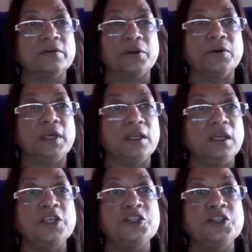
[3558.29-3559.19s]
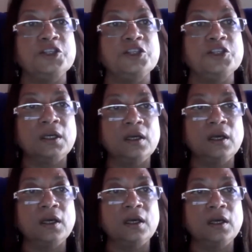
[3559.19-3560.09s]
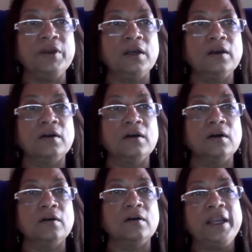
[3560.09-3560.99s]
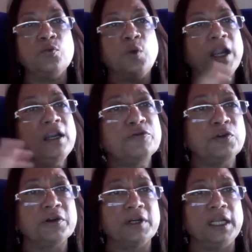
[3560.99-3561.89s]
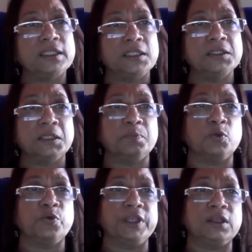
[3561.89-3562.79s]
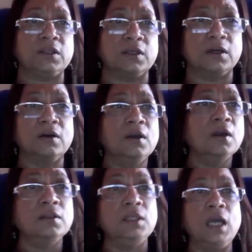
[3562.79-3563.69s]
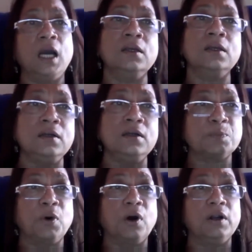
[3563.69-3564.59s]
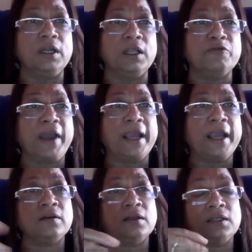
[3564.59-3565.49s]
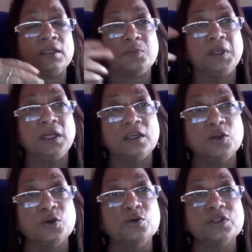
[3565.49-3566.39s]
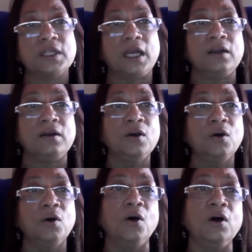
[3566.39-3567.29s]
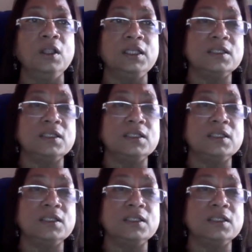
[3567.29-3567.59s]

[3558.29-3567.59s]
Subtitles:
Nasser, you know, in Egypt, having a very wonderful relationship with the other despot. In fact, it has been accused that